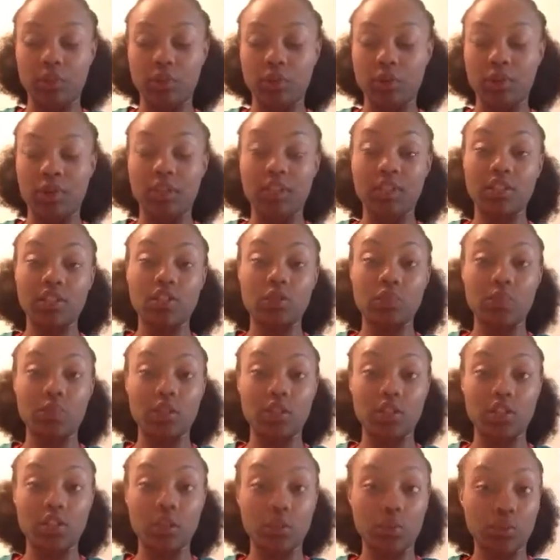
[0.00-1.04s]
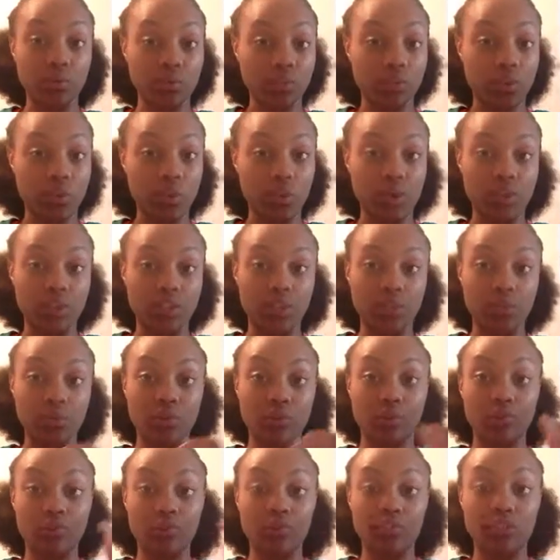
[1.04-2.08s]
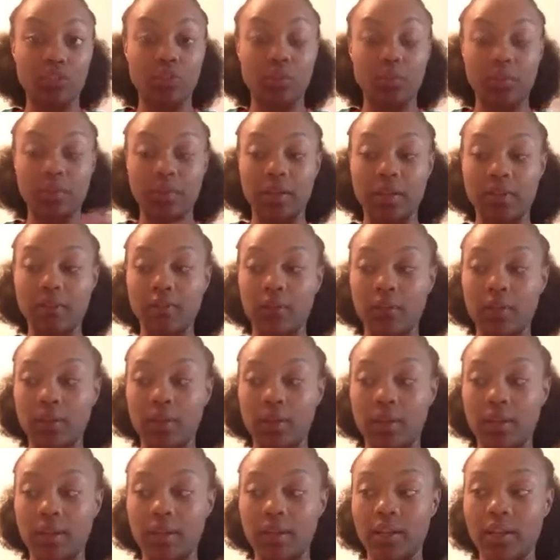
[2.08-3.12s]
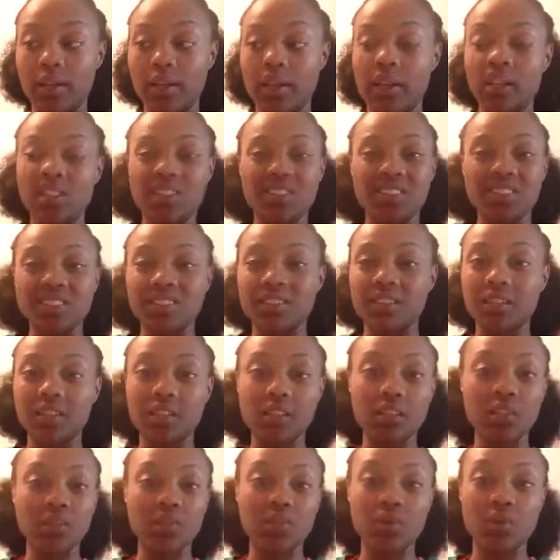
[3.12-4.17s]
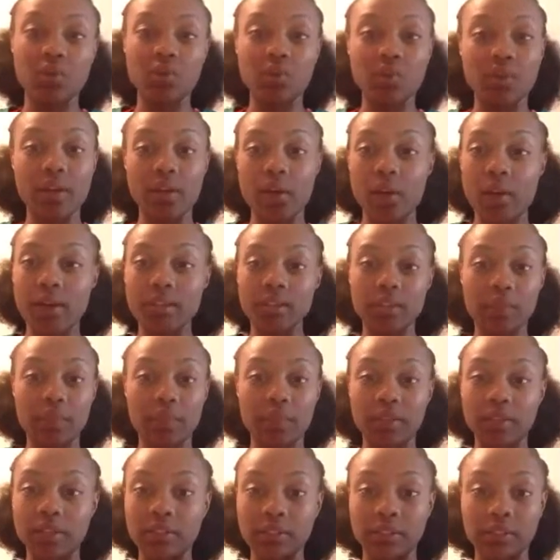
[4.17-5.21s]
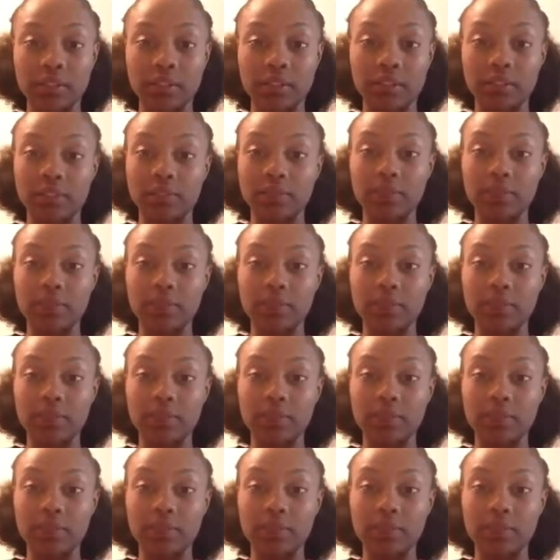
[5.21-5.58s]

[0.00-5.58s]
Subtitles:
Getting to really know someone just on a friendship level, and just seeing, who they are as a person.